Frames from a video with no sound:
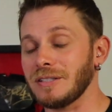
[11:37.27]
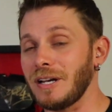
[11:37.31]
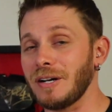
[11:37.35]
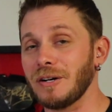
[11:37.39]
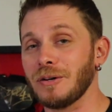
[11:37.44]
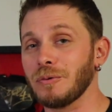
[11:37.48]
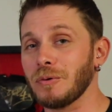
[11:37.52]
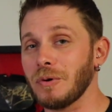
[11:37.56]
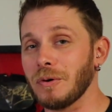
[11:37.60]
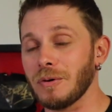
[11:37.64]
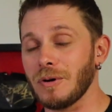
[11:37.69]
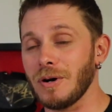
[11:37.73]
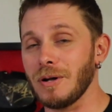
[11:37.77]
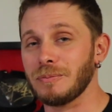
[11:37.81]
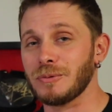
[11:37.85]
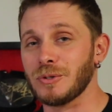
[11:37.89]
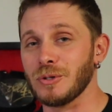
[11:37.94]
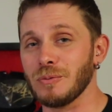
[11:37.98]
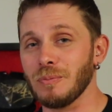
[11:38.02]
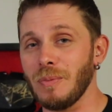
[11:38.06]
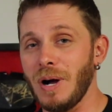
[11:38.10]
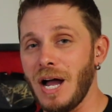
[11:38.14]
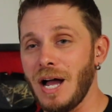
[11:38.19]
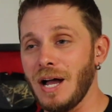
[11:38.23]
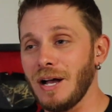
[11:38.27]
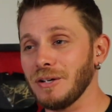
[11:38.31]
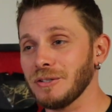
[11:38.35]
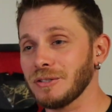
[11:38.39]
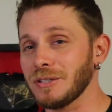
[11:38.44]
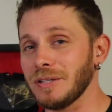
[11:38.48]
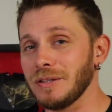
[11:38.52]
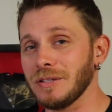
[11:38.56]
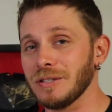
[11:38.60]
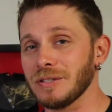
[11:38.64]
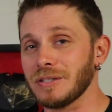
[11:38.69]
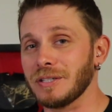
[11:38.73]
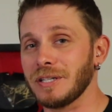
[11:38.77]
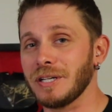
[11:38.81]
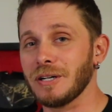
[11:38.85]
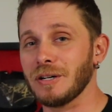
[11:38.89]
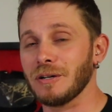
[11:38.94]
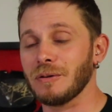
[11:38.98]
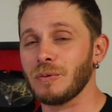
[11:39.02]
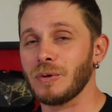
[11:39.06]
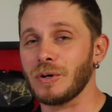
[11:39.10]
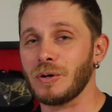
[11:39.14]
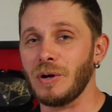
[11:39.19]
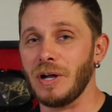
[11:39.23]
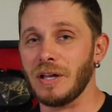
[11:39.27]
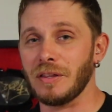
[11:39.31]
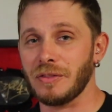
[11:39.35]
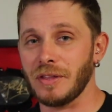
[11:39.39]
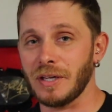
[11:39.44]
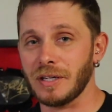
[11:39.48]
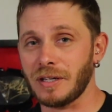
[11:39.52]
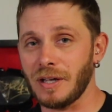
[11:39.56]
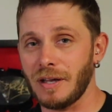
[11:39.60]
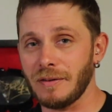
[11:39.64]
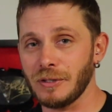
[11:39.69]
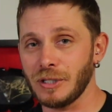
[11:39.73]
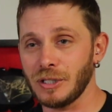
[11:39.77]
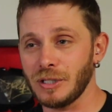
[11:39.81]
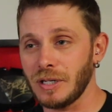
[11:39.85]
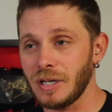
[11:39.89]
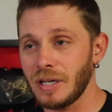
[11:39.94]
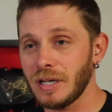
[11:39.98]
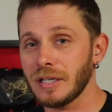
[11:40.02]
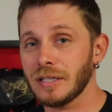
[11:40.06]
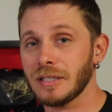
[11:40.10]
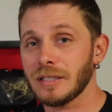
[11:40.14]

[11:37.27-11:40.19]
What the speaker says: I don't know what we're up to, miles in this gear, what do I think of it?